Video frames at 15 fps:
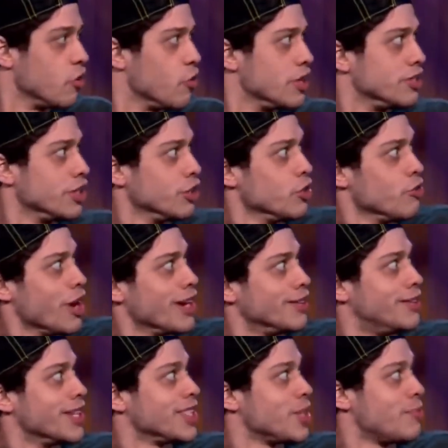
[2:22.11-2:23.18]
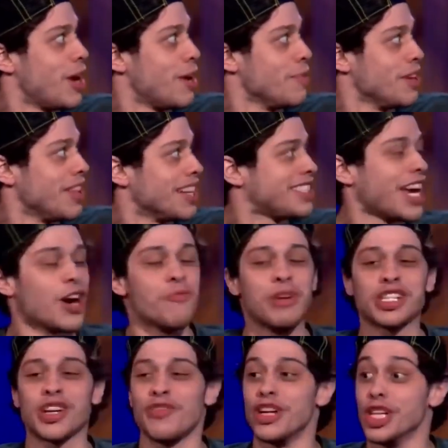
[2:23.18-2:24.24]
What is he gonna do, write a diss about me? That's how
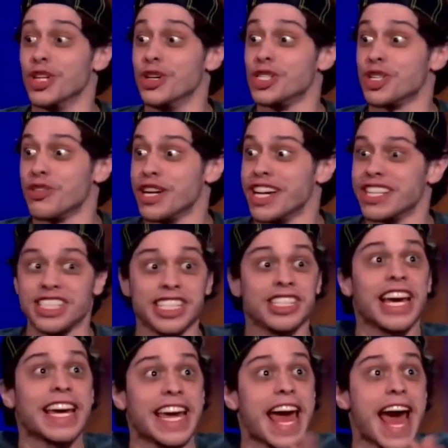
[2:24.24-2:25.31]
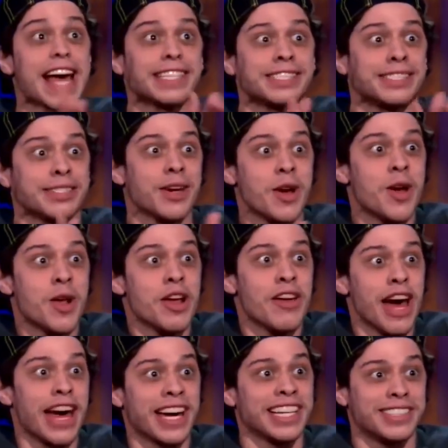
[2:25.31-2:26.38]
much of a loser he is. He's like, yes,
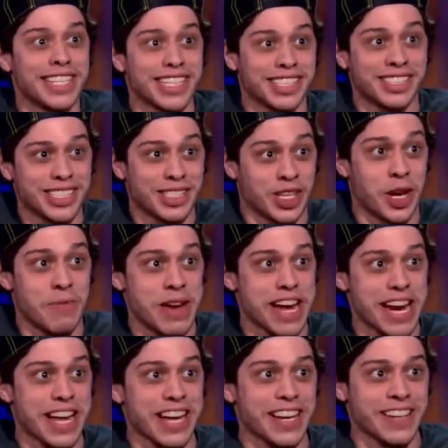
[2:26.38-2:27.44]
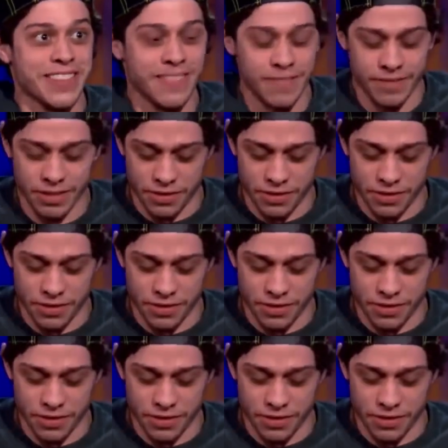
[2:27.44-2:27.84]
I can diss this comedian.